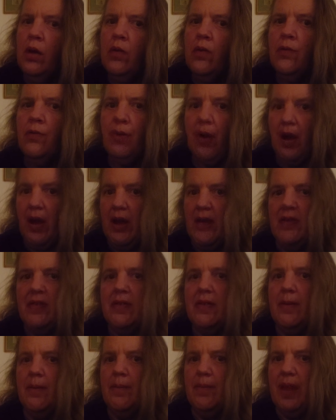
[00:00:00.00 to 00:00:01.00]
find
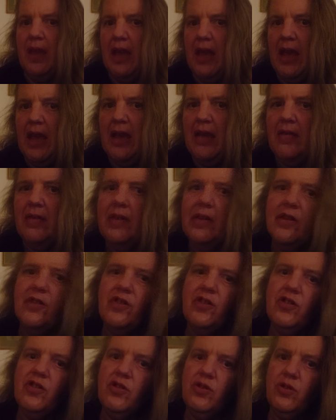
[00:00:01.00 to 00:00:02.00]
something easier
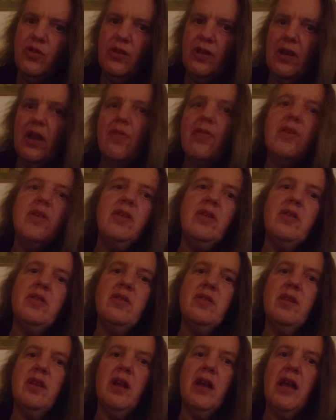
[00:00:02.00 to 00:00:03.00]
to do than
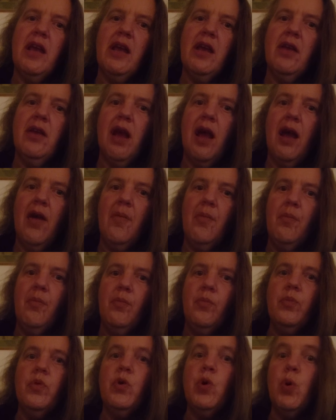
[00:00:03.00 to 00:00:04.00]
others, like
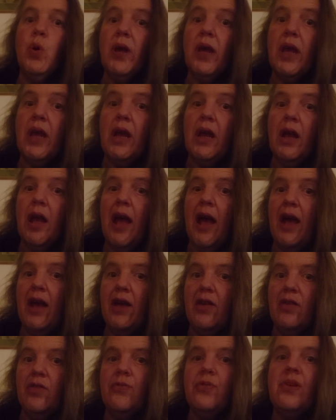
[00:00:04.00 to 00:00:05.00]
cooking
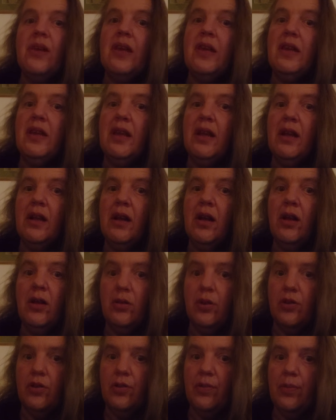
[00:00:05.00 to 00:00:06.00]
and feeding a
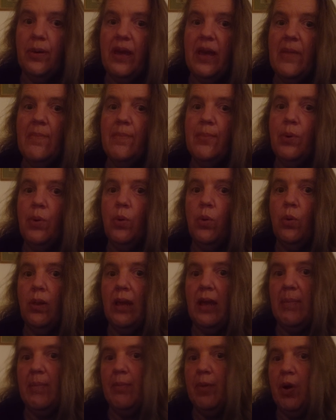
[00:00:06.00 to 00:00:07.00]
lot of people.
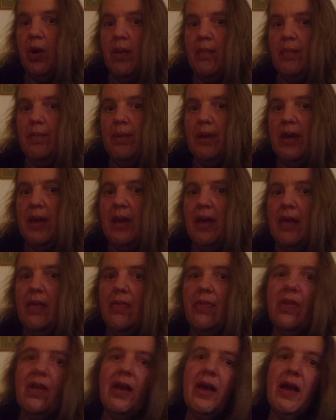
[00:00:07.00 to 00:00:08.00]
It might
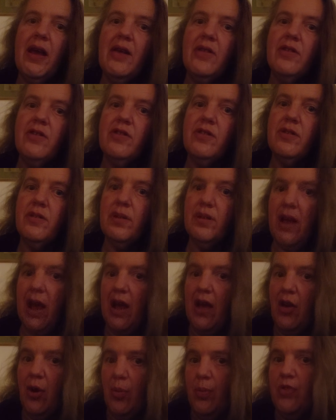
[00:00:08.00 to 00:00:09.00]
be that
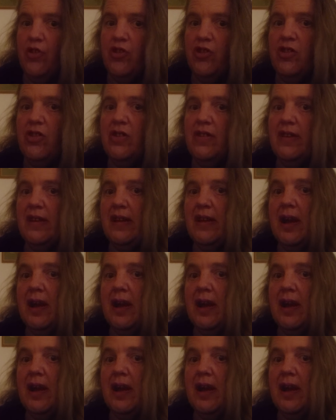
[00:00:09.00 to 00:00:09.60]
an opportunity